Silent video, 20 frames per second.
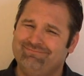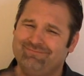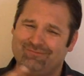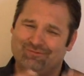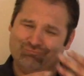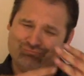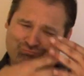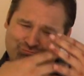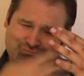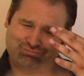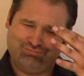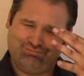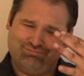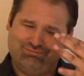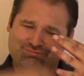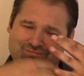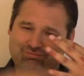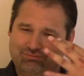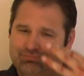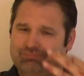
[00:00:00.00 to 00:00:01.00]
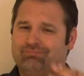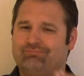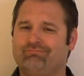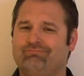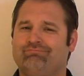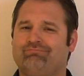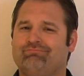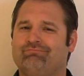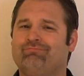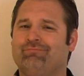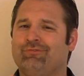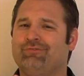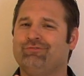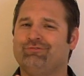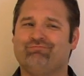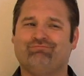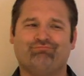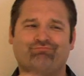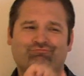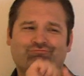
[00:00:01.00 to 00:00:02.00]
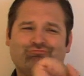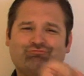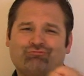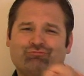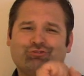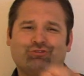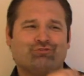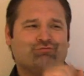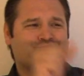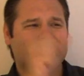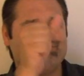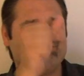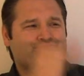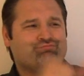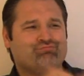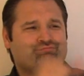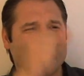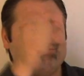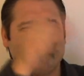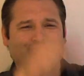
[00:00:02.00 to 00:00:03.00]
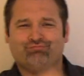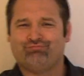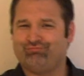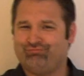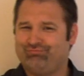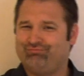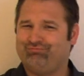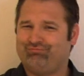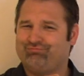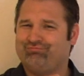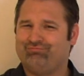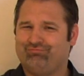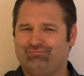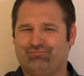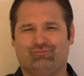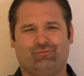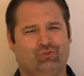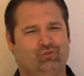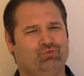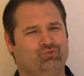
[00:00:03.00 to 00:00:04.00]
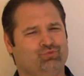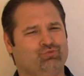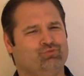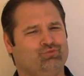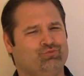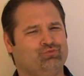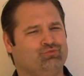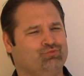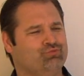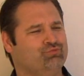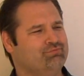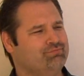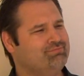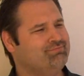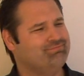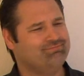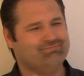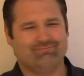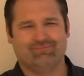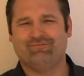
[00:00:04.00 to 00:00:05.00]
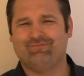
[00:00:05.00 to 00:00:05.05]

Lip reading: And third, the internet has tons and tons of job postings available.